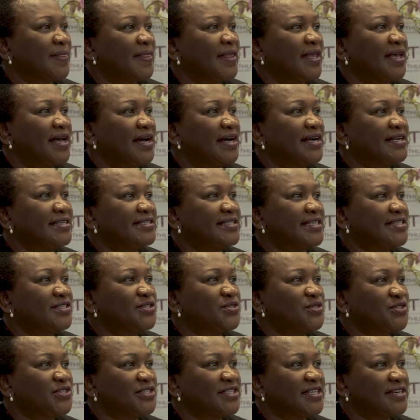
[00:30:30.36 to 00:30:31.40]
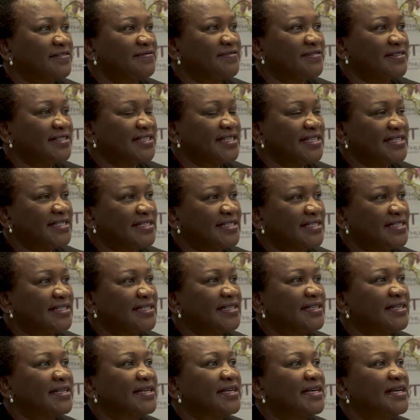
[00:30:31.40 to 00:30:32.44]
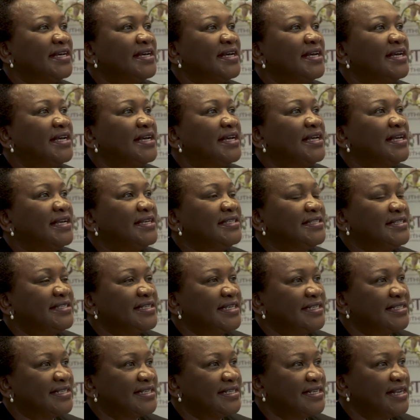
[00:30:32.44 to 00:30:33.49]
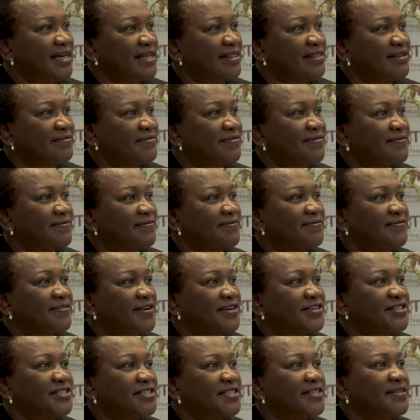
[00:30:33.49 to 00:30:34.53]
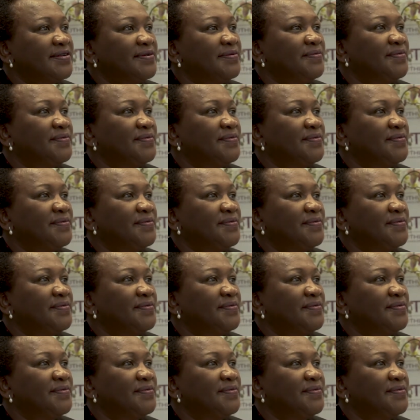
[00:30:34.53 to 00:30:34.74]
Access to services is yet another factor,